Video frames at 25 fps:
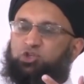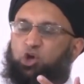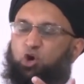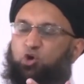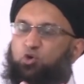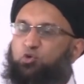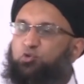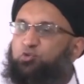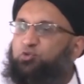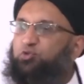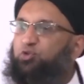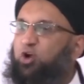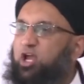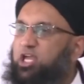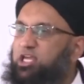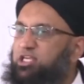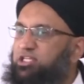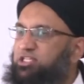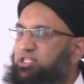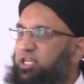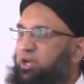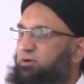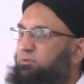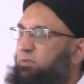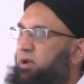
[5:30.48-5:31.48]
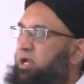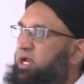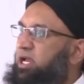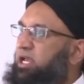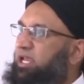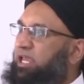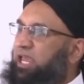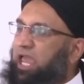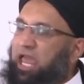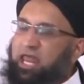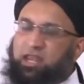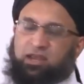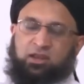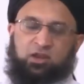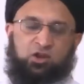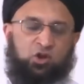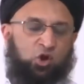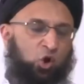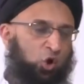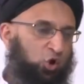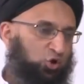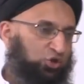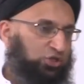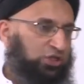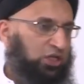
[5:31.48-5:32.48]
Joe Frazier, Ken
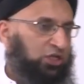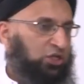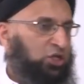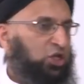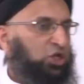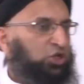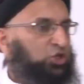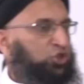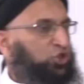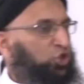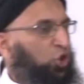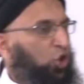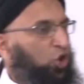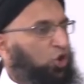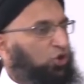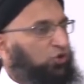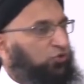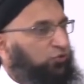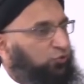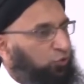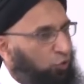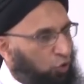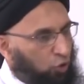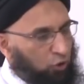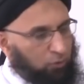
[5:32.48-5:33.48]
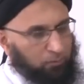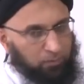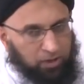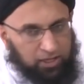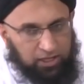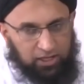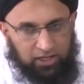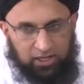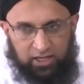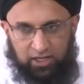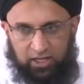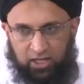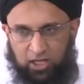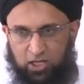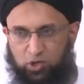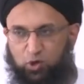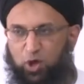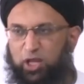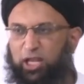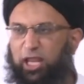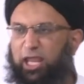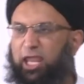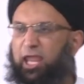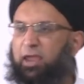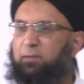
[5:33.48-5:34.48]
Norton, George Foreman.
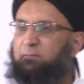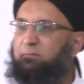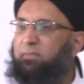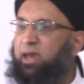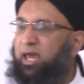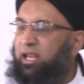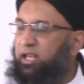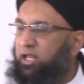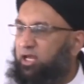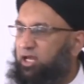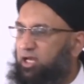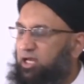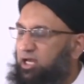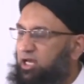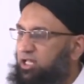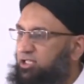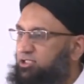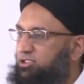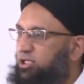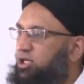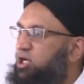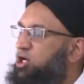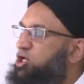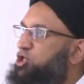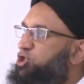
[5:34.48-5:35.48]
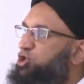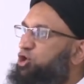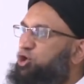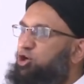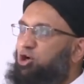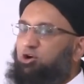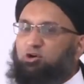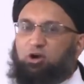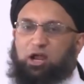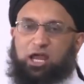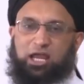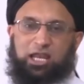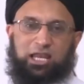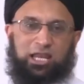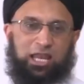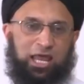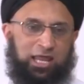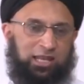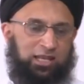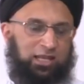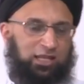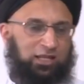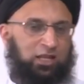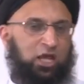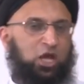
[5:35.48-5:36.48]
You had Hitman Hearns, Sugar Ray
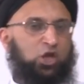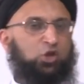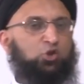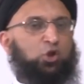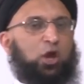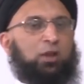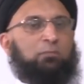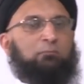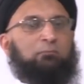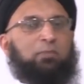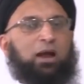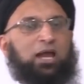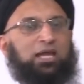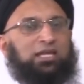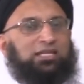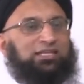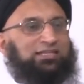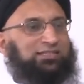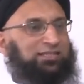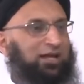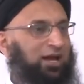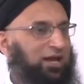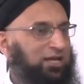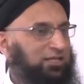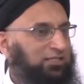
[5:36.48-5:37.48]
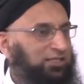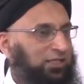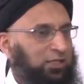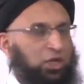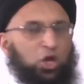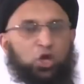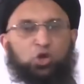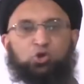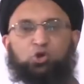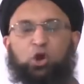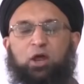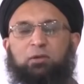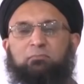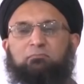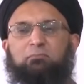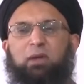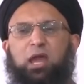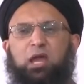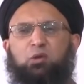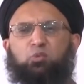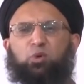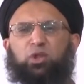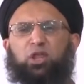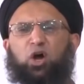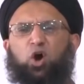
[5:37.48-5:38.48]
Leonard. You had Mike Tyson. You had
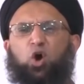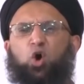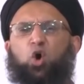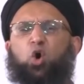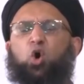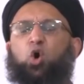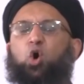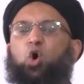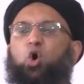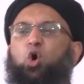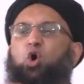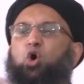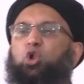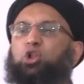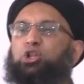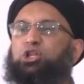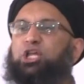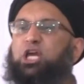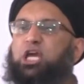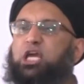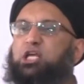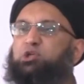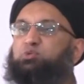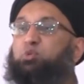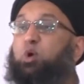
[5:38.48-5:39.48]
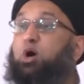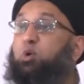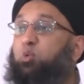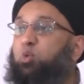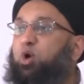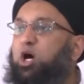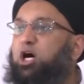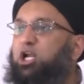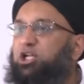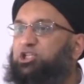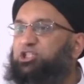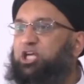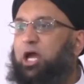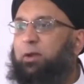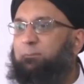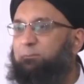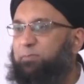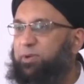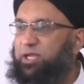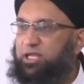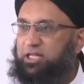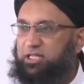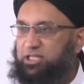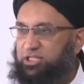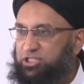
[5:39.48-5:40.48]
Mayweather. All these were world
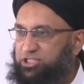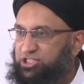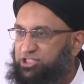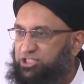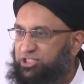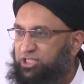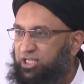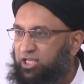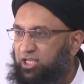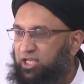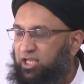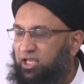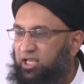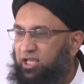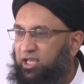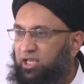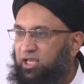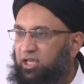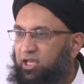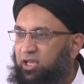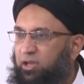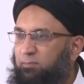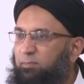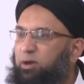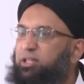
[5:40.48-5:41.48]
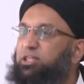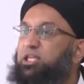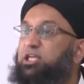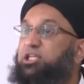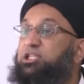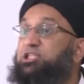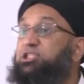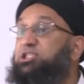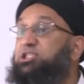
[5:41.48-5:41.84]
champions. But